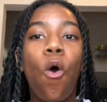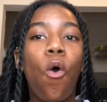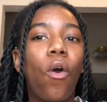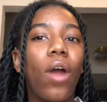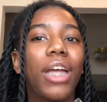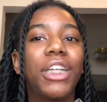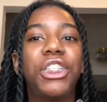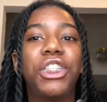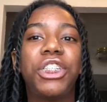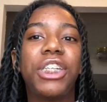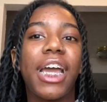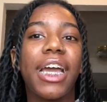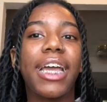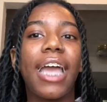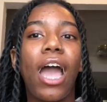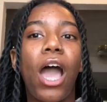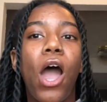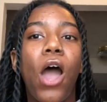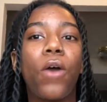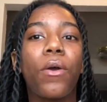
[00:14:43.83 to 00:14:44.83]
or I should check
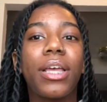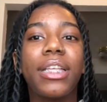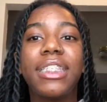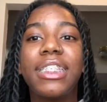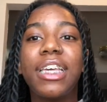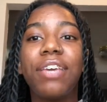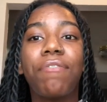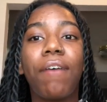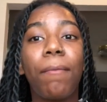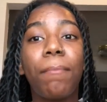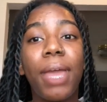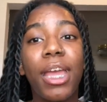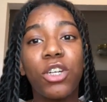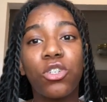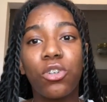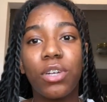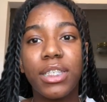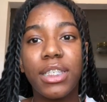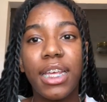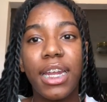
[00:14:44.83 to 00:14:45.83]
out and see if I'm
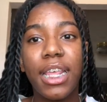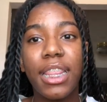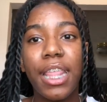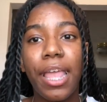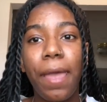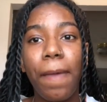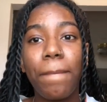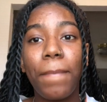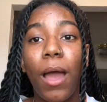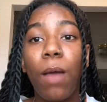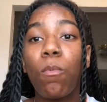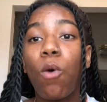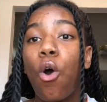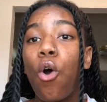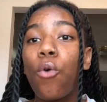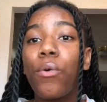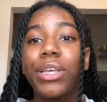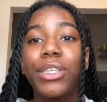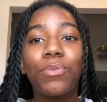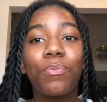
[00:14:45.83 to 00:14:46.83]
interested in them, I'm
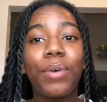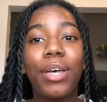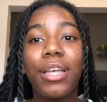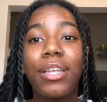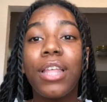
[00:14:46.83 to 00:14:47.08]
always